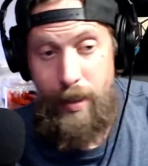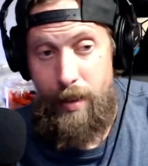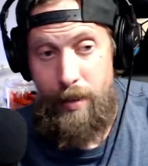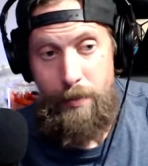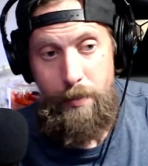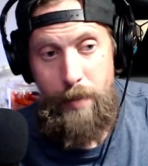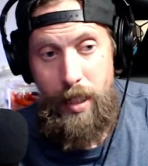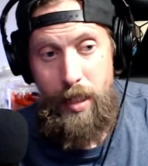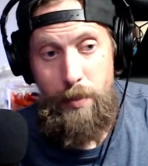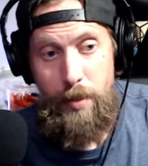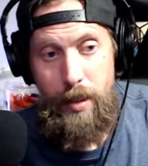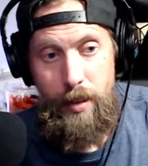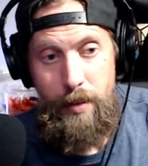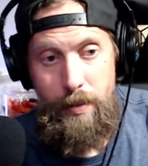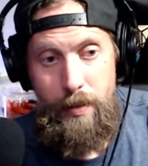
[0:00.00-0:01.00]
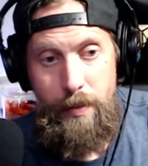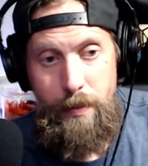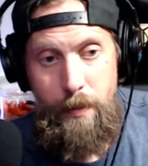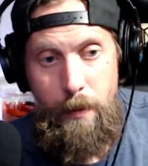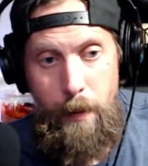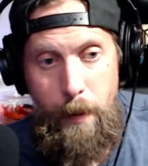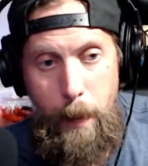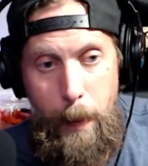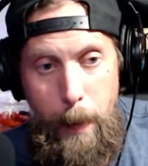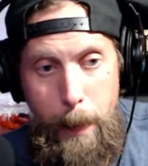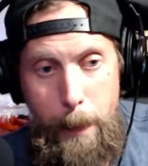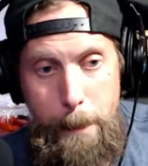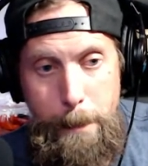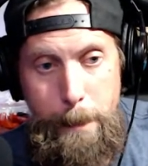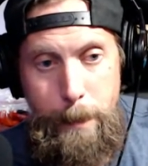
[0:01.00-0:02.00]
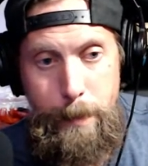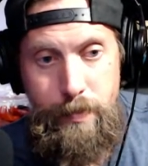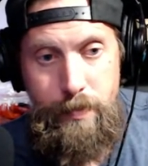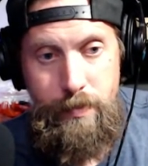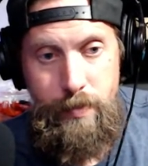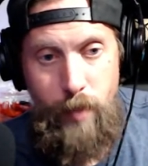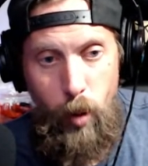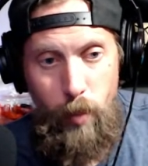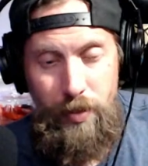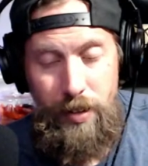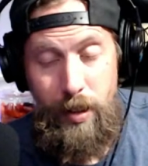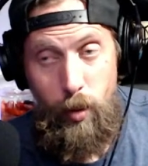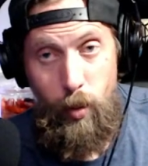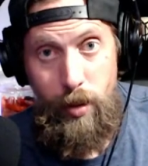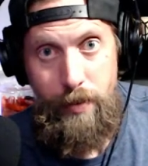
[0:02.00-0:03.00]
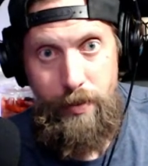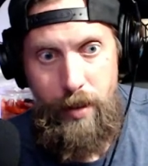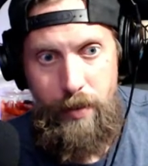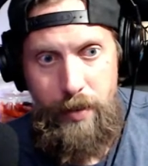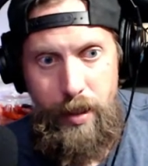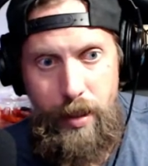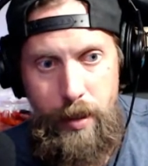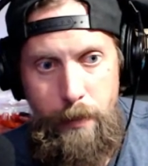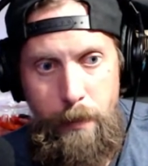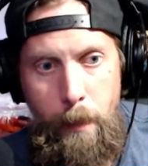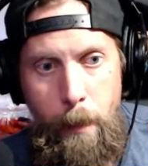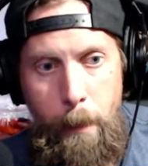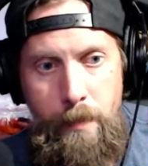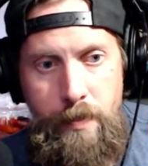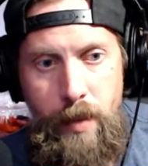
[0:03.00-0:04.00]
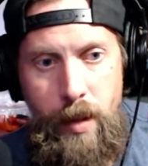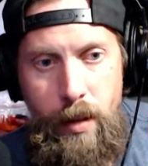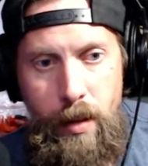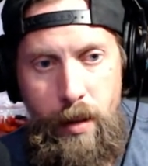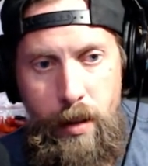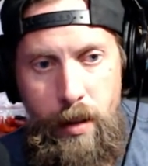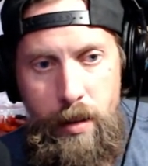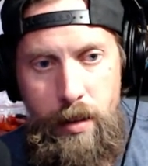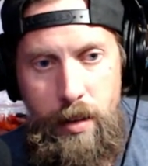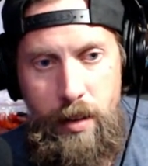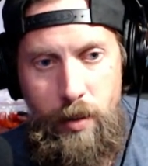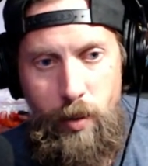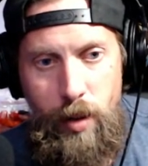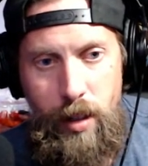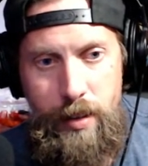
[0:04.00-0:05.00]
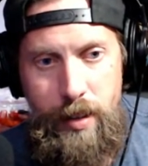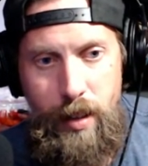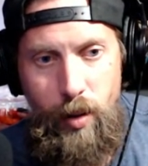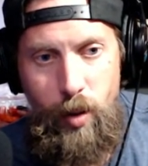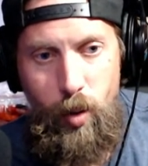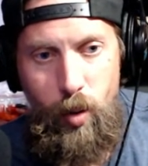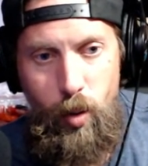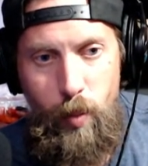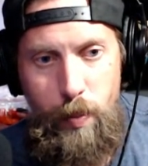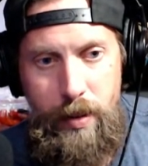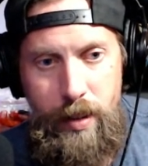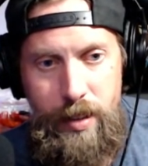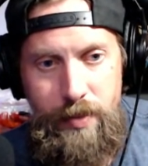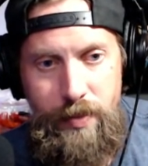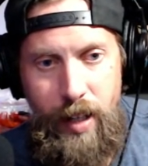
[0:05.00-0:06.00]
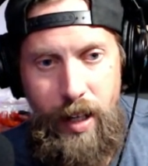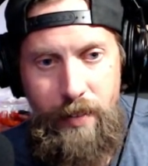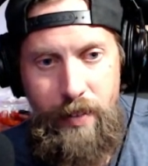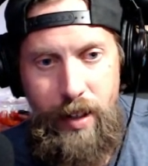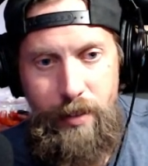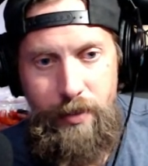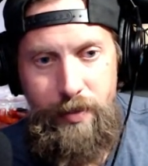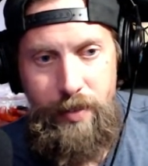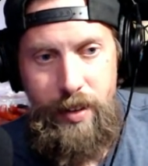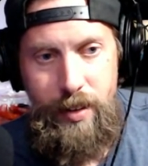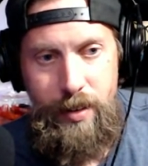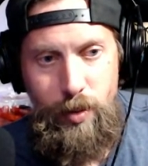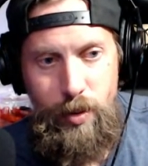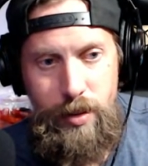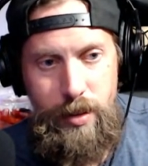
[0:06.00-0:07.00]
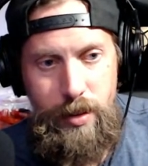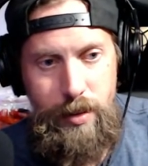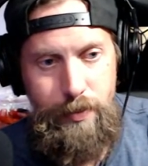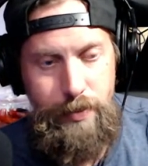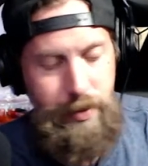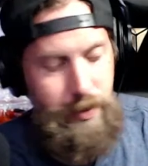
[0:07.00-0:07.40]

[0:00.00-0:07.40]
Uh, maybe. Um, hopefully it'll work for everything. You're gonna rock that whole PS5 outfit twisted.